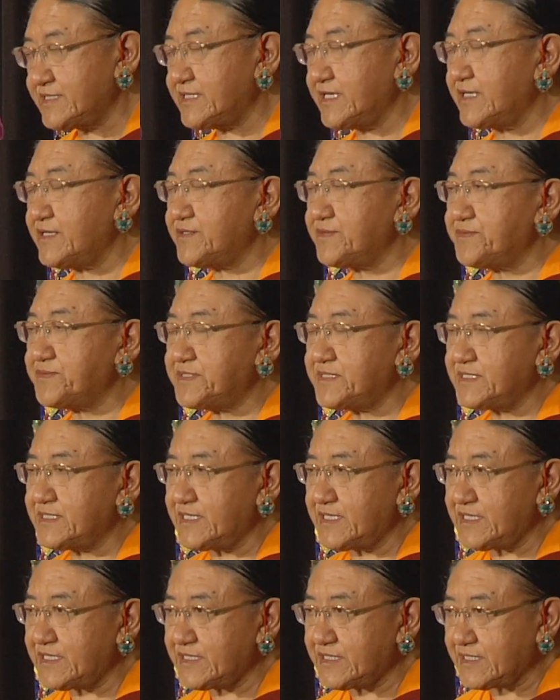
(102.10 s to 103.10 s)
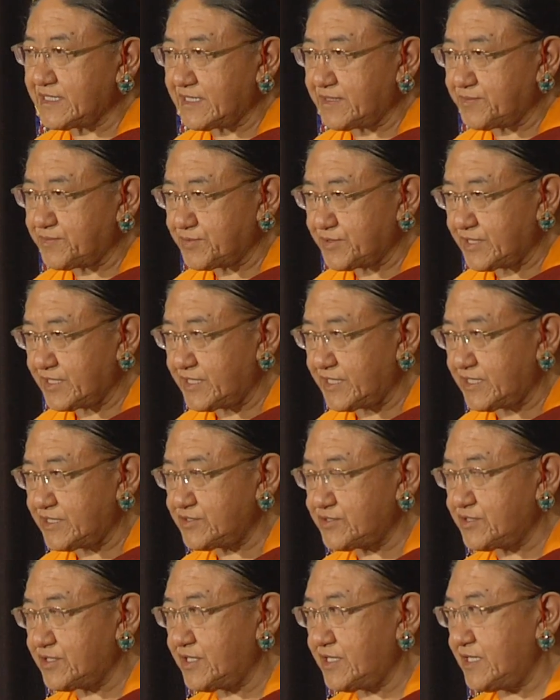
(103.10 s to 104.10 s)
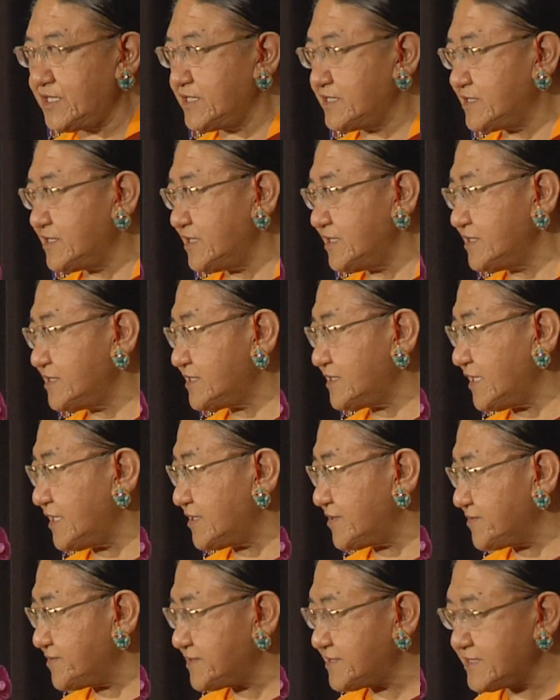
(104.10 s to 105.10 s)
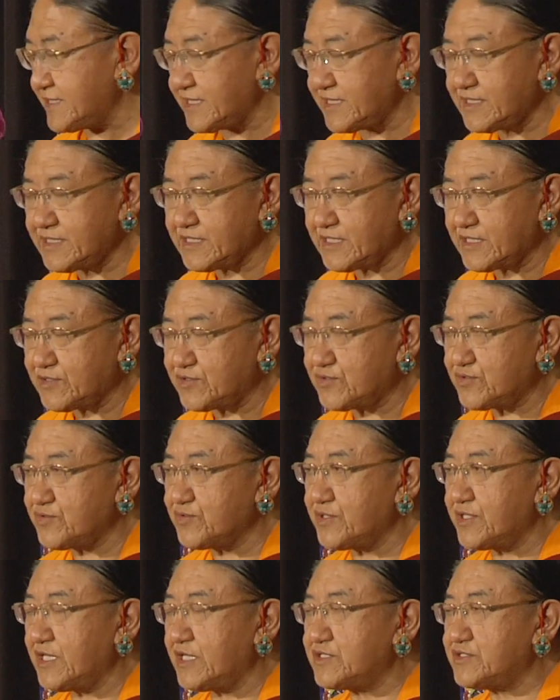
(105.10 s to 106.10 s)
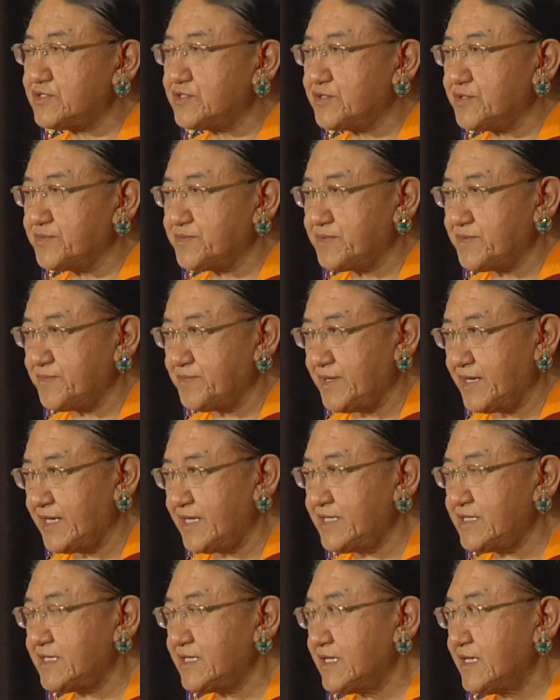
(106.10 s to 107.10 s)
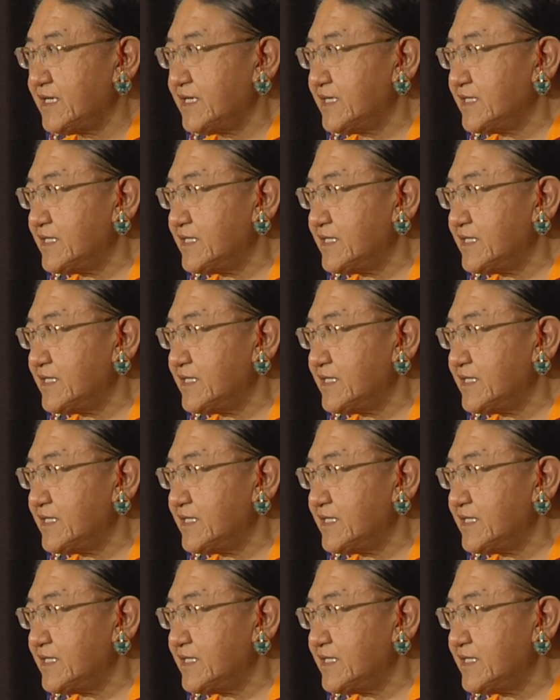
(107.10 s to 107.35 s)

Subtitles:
Instead of seeing the Buddha nature, instead of seeing the true nature of the mind,